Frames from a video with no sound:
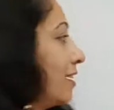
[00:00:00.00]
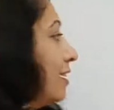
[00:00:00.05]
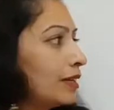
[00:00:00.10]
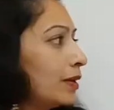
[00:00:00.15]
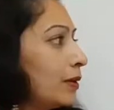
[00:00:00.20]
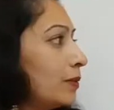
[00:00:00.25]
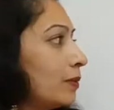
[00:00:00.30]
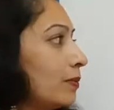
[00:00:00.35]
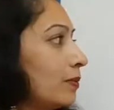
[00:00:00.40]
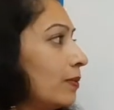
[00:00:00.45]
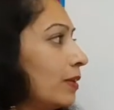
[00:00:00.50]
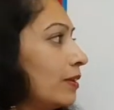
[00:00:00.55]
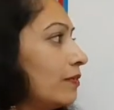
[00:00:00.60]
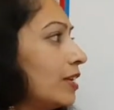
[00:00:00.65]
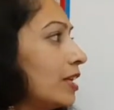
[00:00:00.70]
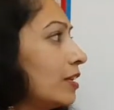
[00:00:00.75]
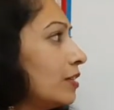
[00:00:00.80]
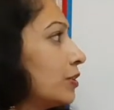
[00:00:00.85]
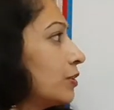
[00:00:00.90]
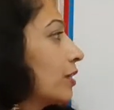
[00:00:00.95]
Now, when
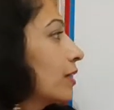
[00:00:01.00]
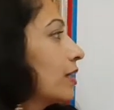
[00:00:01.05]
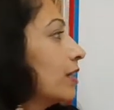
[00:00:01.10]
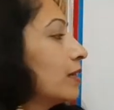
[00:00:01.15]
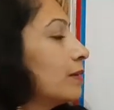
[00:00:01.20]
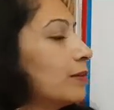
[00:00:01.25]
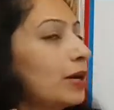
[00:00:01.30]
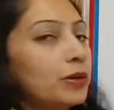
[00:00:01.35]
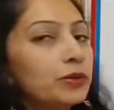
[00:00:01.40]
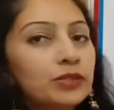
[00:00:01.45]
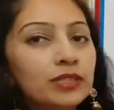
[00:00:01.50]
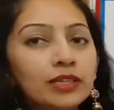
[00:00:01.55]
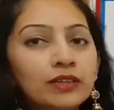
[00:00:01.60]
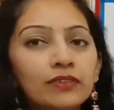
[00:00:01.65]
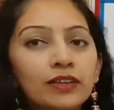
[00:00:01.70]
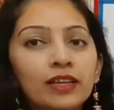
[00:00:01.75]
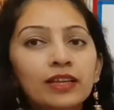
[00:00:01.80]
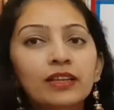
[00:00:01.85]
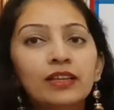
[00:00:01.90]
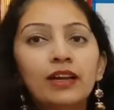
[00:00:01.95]
we are talking about a
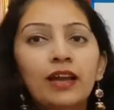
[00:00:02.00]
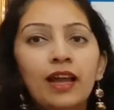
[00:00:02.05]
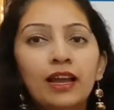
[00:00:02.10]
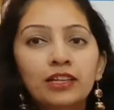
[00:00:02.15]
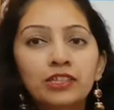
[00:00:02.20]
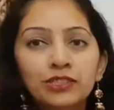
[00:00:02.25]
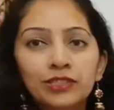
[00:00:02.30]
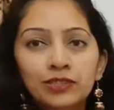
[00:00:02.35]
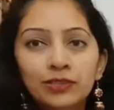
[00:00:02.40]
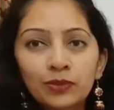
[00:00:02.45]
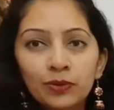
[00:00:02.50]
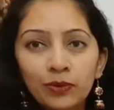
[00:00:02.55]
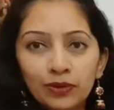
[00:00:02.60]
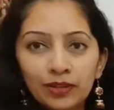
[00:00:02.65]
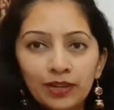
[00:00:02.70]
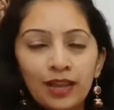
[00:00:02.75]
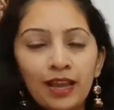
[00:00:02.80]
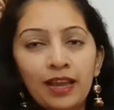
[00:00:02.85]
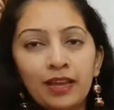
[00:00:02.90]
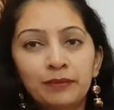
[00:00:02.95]
regular action or a
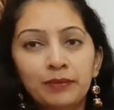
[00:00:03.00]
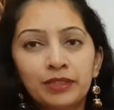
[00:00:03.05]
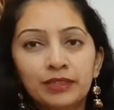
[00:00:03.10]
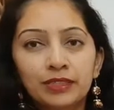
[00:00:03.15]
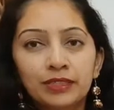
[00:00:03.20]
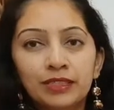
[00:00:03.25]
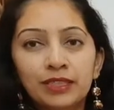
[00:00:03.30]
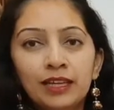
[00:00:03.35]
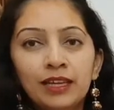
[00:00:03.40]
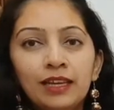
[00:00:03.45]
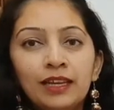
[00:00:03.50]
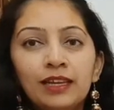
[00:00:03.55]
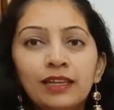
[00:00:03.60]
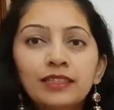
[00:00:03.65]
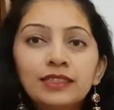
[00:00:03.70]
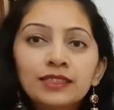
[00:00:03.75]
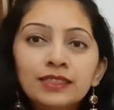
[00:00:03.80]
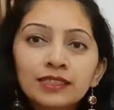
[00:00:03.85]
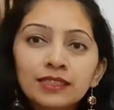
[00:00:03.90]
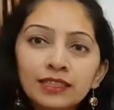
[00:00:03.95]
habit,
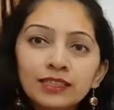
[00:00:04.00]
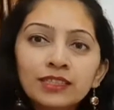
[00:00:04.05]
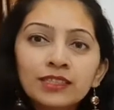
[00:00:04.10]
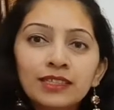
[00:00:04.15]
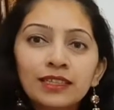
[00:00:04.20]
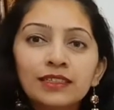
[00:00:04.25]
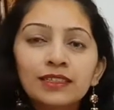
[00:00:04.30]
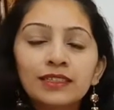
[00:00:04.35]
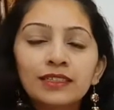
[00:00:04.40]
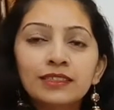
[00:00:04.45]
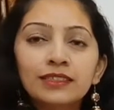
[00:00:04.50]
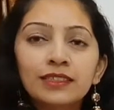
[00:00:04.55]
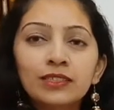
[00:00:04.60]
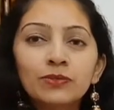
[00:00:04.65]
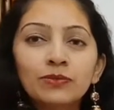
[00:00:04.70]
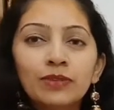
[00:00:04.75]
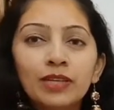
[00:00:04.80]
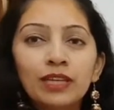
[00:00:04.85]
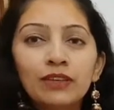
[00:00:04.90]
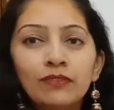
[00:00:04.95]
in such sentences
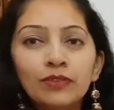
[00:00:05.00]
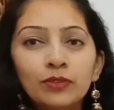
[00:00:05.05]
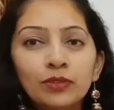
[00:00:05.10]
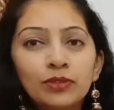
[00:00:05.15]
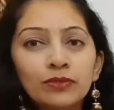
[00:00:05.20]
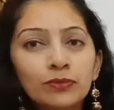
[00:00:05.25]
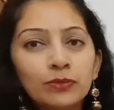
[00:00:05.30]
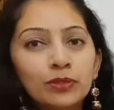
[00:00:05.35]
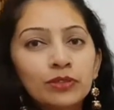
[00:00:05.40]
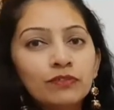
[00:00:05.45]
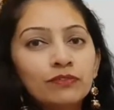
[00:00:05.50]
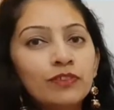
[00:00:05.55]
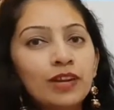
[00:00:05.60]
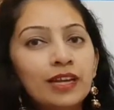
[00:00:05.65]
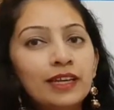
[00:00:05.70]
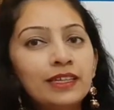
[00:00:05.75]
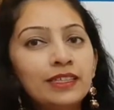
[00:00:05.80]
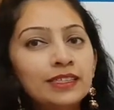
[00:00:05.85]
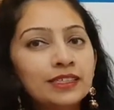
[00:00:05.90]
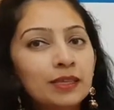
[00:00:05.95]
we would
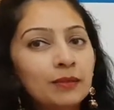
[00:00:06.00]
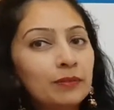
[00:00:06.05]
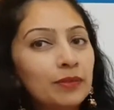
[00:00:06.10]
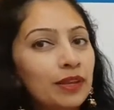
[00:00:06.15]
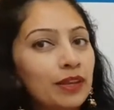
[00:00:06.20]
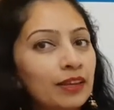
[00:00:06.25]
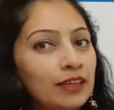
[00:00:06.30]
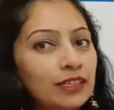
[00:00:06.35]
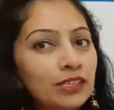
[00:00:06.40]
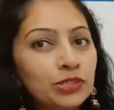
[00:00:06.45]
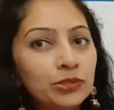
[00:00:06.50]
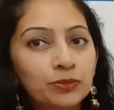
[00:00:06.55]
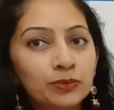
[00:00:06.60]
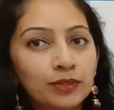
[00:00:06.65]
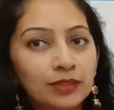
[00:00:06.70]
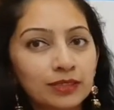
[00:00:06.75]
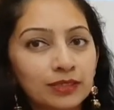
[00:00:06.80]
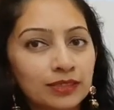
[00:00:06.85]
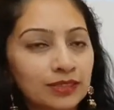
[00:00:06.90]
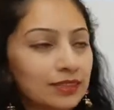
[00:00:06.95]
find some hint
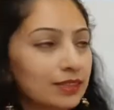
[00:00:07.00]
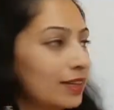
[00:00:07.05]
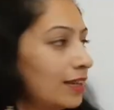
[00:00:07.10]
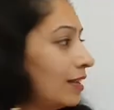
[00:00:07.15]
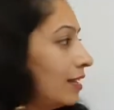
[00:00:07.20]
words.